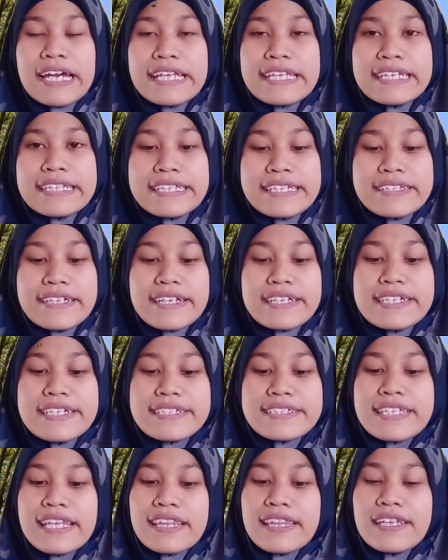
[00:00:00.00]
The title
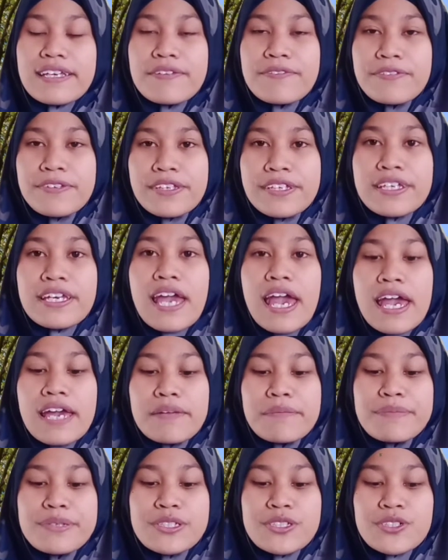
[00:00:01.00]
is leafy
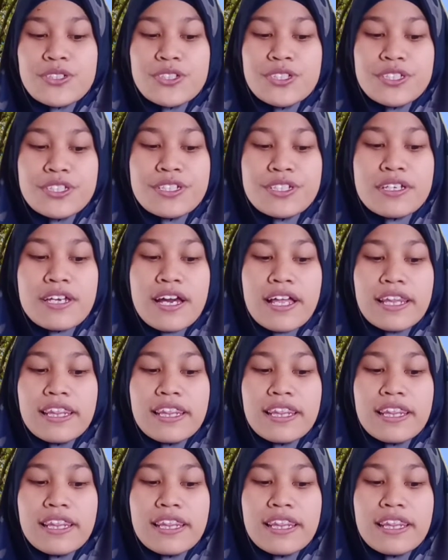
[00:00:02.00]
and bushy,